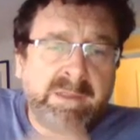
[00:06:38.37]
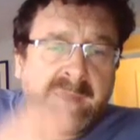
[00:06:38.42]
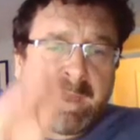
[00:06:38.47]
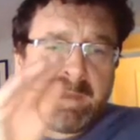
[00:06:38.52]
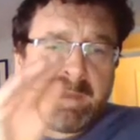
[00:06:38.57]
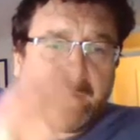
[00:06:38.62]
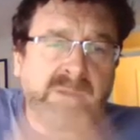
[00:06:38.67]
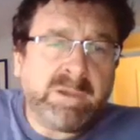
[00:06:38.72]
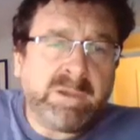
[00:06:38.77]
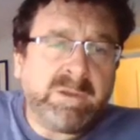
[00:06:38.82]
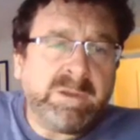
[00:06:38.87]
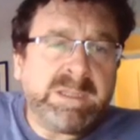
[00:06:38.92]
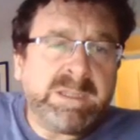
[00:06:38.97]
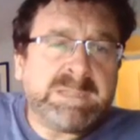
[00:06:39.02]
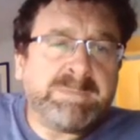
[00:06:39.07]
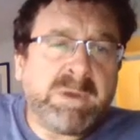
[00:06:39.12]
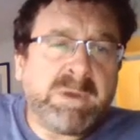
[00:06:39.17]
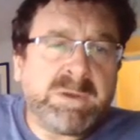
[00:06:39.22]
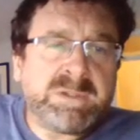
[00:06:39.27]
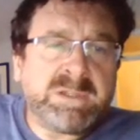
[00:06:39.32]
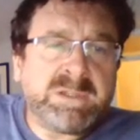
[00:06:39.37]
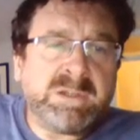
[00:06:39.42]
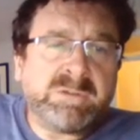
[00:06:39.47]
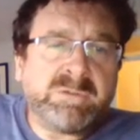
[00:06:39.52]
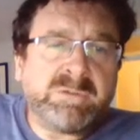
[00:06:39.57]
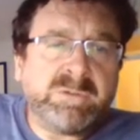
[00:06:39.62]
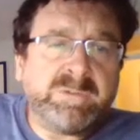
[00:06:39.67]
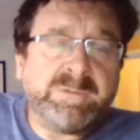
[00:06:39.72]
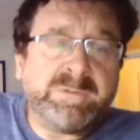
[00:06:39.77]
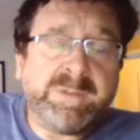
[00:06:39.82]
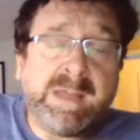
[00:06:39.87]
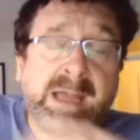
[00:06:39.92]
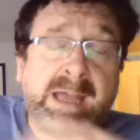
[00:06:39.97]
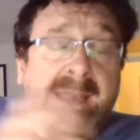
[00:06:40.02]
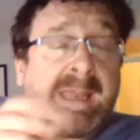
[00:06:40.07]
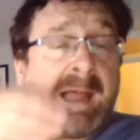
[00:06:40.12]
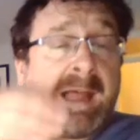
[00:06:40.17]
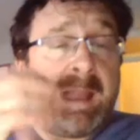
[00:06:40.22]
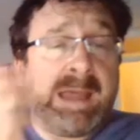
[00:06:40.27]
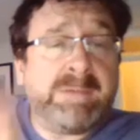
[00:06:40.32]
then you need to post an accrual for
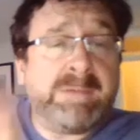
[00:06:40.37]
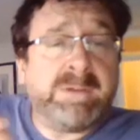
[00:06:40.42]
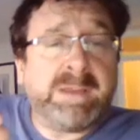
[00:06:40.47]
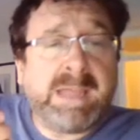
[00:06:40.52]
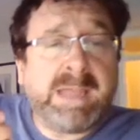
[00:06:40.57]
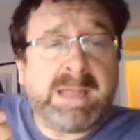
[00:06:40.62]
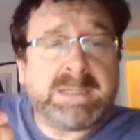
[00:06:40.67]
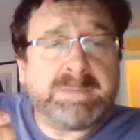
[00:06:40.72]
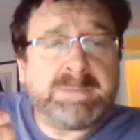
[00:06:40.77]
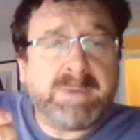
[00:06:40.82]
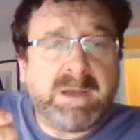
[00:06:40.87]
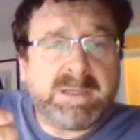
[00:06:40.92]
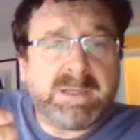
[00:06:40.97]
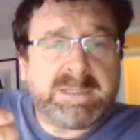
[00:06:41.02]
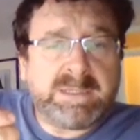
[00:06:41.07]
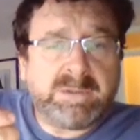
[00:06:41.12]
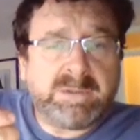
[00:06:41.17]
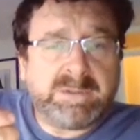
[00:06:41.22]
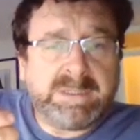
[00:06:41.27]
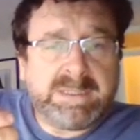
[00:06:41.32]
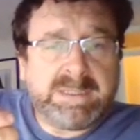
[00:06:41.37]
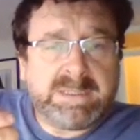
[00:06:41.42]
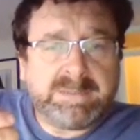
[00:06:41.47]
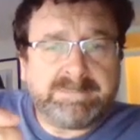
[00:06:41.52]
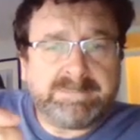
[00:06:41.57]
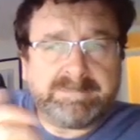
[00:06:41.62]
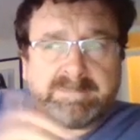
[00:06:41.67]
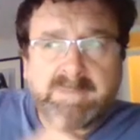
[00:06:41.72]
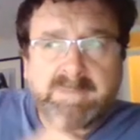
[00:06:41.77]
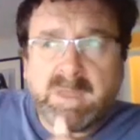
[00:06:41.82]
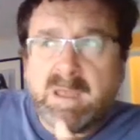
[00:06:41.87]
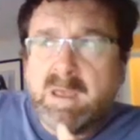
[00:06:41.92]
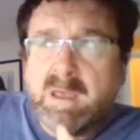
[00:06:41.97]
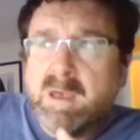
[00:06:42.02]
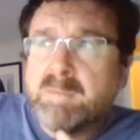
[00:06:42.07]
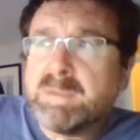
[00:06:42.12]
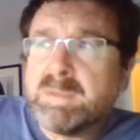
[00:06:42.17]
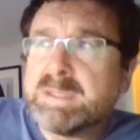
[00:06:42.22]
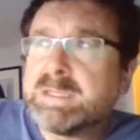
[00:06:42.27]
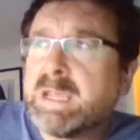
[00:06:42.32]
that, and that'll have a counterparty on it.
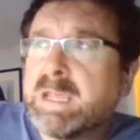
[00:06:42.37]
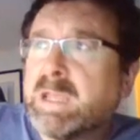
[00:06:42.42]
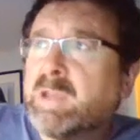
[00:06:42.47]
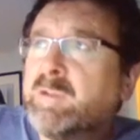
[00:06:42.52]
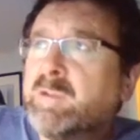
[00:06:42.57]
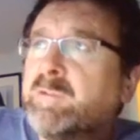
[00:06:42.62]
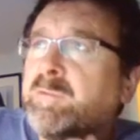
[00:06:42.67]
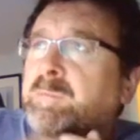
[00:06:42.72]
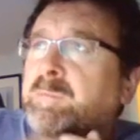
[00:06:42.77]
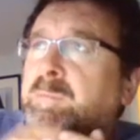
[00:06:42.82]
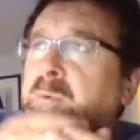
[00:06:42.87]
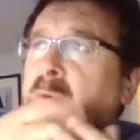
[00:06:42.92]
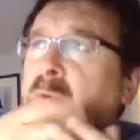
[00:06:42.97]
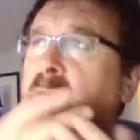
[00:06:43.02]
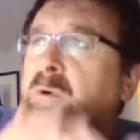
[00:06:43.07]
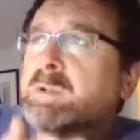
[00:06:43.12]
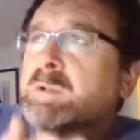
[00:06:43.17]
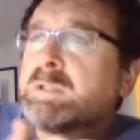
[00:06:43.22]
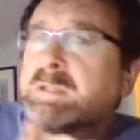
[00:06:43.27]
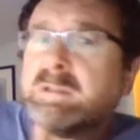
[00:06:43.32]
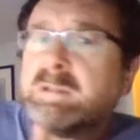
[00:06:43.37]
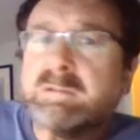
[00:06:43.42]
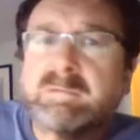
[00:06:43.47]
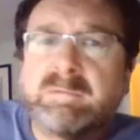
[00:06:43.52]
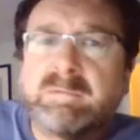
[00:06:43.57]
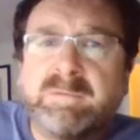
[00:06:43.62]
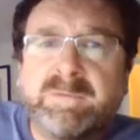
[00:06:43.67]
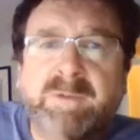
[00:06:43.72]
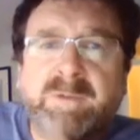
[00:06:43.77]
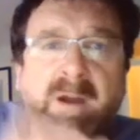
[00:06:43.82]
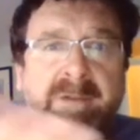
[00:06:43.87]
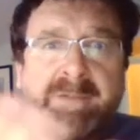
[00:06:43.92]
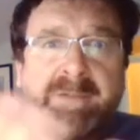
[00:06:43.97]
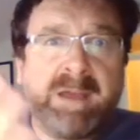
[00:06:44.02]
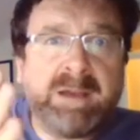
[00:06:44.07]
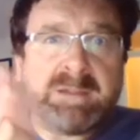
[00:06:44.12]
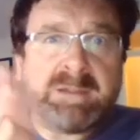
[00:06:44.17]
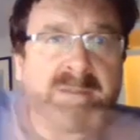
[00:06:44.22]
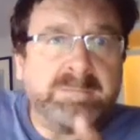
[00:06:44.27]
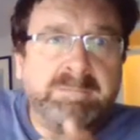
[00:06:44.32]
But say you've bought
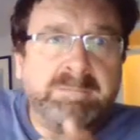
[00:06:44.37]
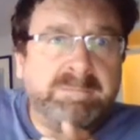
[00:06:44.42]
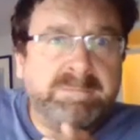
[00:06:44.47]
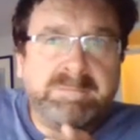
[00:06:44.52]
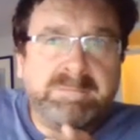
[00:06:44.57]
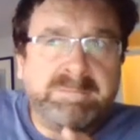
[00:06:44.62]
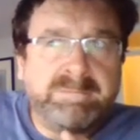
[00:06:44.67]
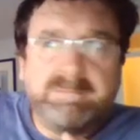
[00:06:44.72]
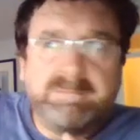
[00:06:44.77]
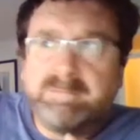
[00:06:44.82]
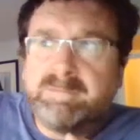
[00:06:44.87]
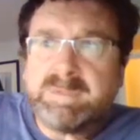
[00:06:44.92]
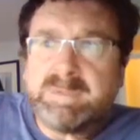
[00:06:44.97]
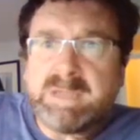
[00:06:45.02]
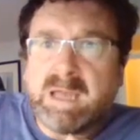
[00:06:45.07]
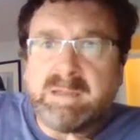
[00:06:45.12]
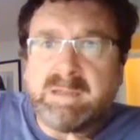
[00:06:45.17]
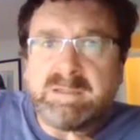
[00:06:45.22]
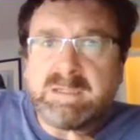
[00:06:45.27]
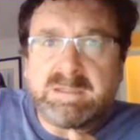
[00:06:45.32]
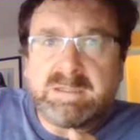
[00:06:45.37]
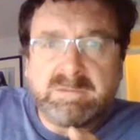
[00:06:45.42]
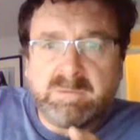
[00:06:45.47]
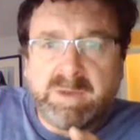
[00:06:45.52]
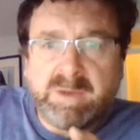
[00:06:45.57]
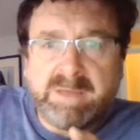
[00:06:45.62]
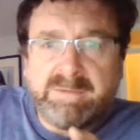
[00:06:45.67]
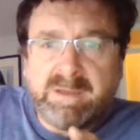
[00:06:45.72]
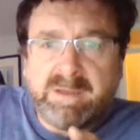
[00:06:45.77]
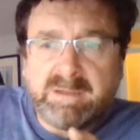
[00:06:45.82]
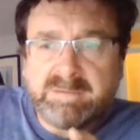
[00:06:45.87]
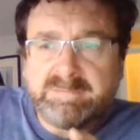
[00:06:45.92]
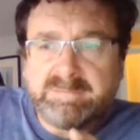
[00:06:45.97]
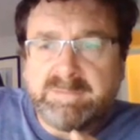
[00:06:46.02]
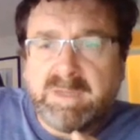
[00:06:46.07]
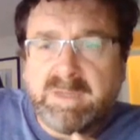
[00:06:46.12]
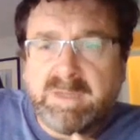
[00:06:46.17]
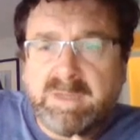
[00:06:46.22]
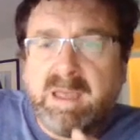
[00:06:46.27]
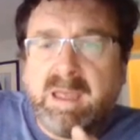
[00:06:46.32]
5,000 tons, whatever,
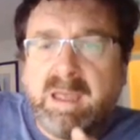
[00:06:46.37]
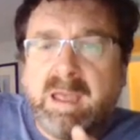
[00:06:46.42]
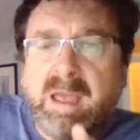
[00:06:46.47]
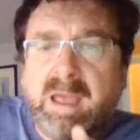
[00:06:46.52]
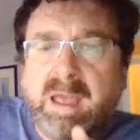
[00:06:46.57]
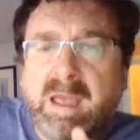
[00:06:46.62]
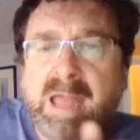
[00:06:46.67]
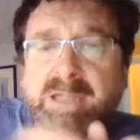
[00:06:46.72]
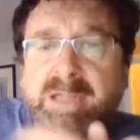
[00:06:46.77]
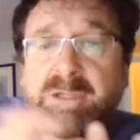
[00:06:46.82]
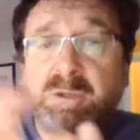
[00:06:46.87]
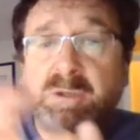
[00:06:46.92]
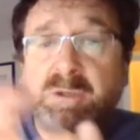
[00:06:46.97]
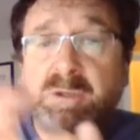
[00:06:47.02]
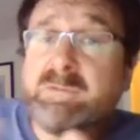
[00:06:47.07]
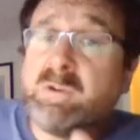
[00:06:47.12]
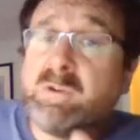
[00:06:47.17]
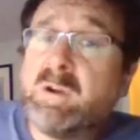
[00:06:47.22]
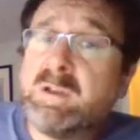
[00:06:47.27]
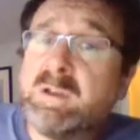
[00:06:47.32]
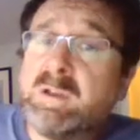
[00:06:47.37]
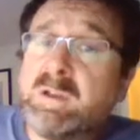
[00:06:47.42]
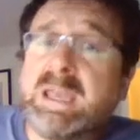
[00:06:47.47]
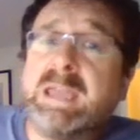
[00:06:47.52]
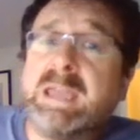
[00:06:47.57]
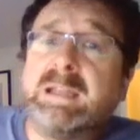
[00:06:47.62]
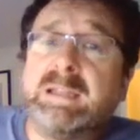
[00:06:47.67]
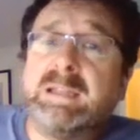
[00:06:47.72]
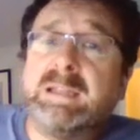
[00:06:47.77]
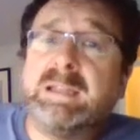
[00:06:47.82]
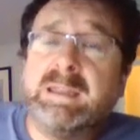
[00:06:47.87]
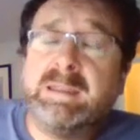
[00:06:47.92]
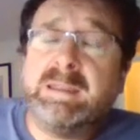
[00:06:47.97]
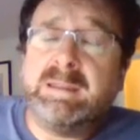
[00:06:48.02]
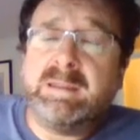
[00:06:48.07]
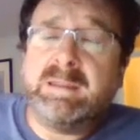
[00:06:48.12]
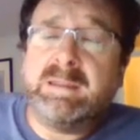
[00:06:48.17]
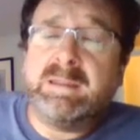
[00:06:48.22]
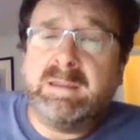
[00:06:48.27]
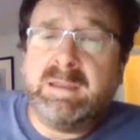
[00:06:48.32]
and you haven't got a sale
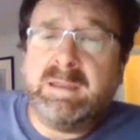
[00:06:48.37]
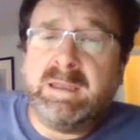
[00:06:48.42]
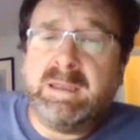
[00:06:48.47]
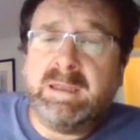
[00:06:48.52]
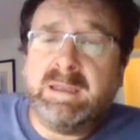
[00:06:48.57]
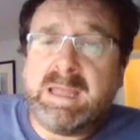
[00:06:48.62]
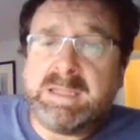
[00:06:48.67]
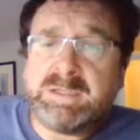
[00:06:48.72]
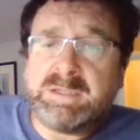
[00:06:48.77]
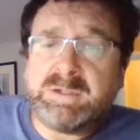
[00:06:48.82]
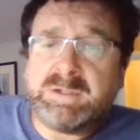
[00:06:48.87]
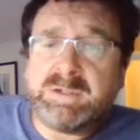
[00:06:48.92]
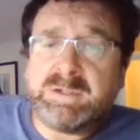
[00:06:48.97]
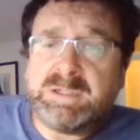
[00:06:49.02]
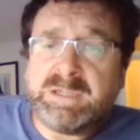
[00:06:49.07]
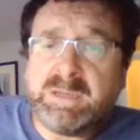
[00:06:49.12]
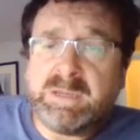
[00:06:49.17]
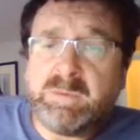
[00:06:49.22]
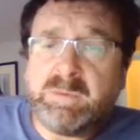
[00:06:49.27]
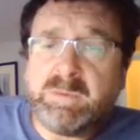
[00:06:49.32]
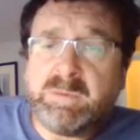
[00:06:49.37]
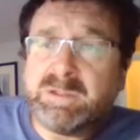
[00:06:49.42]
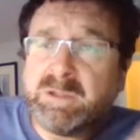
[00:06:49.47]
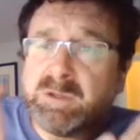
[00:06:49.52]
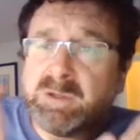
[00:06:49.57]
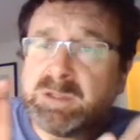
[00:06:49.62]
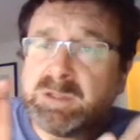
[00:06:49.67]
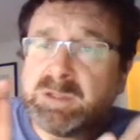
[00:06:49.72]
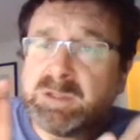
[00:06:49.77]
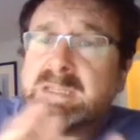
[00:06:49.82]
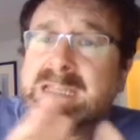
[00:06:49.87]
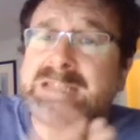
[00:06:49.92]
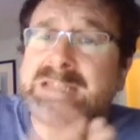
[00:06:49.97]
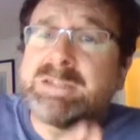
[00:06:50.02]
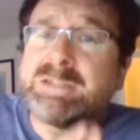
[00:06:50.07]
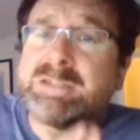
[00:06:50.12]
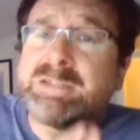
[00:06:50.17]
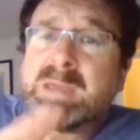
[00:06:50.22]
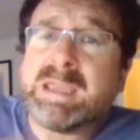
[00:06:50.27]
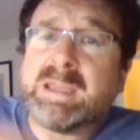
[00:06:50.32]
in that strategy. Well, you
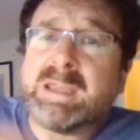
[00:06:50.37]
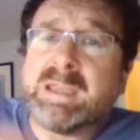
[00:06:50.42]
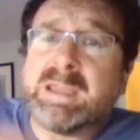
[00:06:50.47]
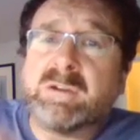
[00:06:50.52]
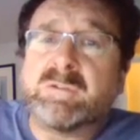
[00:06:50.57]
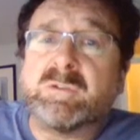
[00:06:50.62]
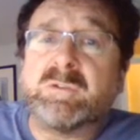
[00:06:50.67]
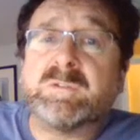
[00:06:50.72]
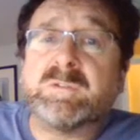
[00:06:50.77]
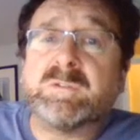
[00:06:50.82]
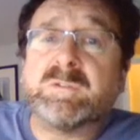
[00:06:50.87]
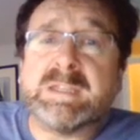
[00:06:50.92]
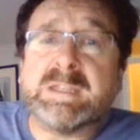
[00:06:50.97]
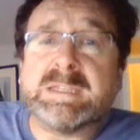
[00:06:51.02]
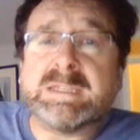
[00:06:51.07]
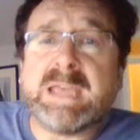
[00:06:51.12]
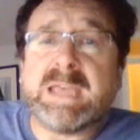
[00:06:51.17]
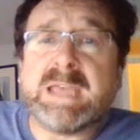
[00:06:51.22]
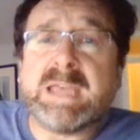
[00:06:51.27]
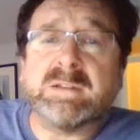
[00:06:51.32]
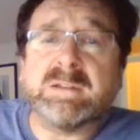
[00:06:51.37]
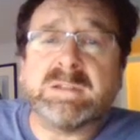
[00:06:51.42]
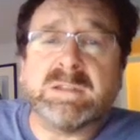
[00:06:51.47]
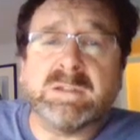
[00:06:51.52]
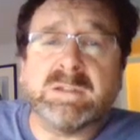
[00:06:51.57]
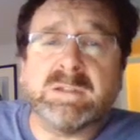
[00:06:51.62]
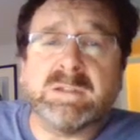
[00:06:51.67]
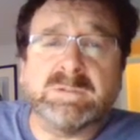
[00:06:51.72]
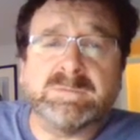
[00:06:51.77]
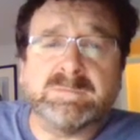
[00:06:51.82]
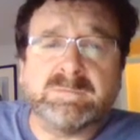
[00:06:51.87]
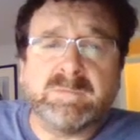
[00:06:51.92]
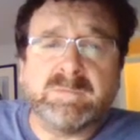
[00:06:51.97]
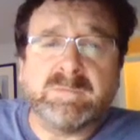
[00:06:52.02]
need to make an accrual for the sale too.